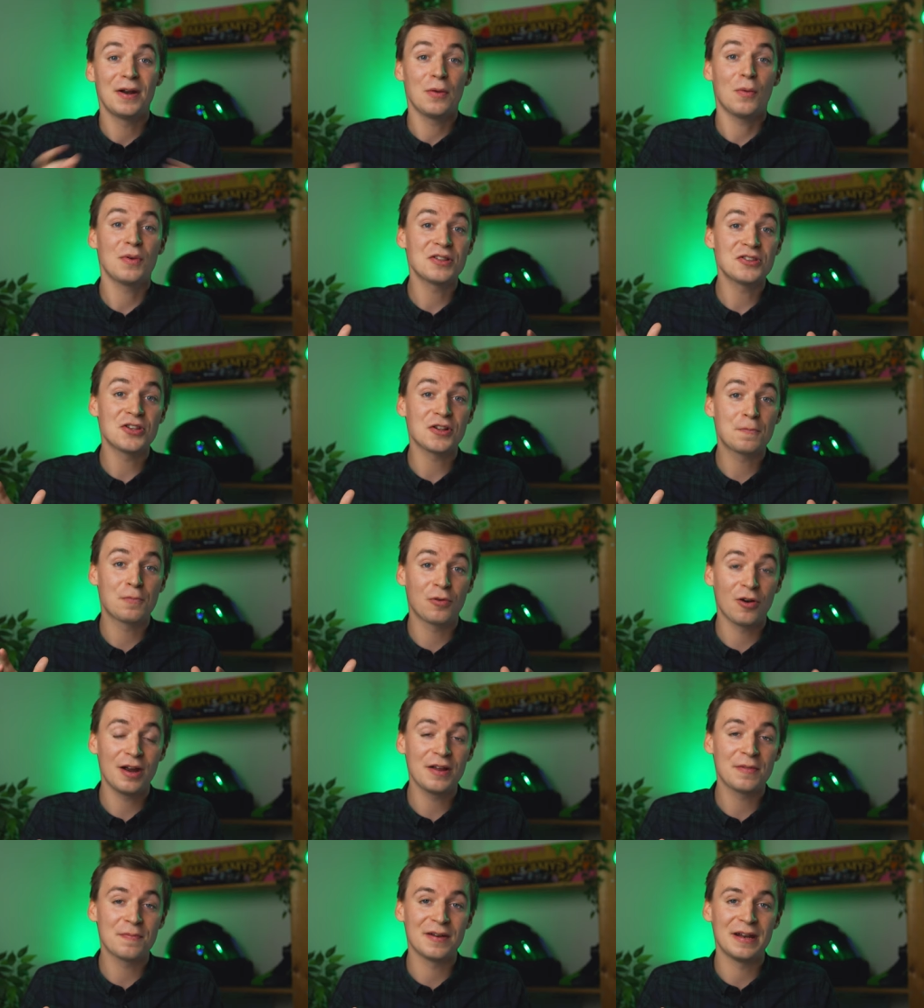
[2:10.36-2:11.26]
But it wasn't just
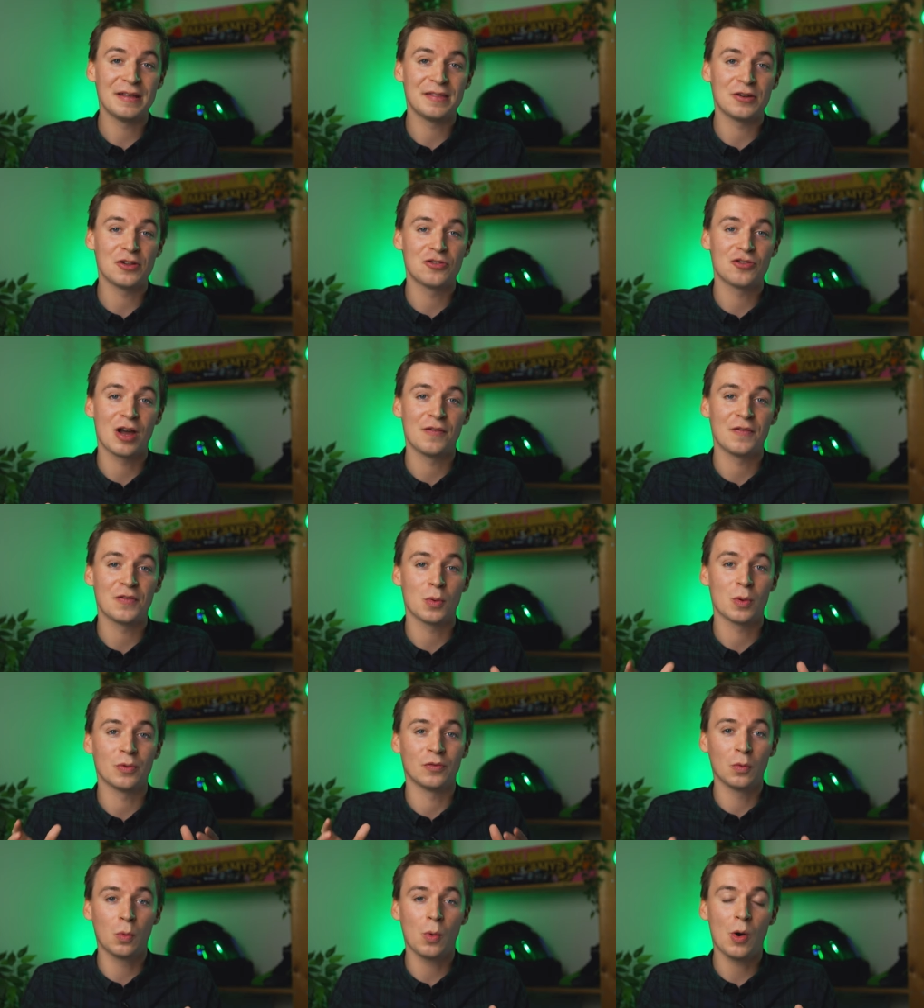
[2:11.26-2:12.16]
prize money that the drivers
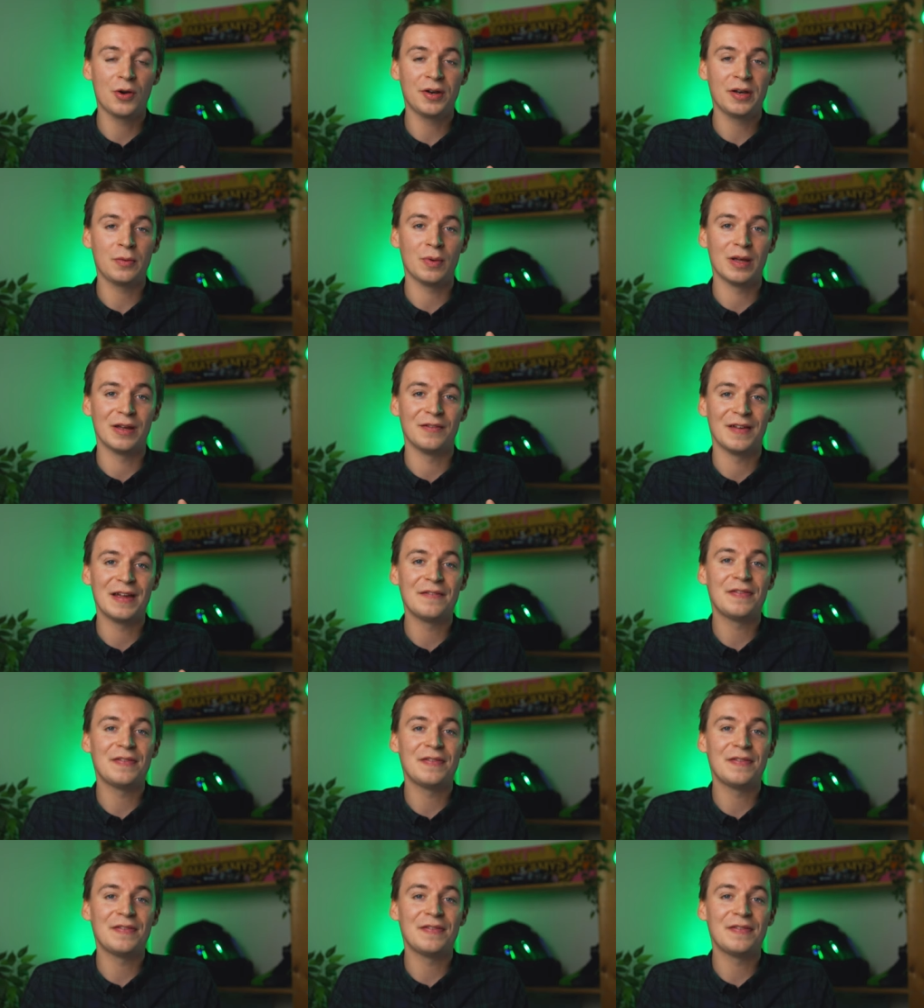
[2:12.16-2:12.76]
were rewarded with.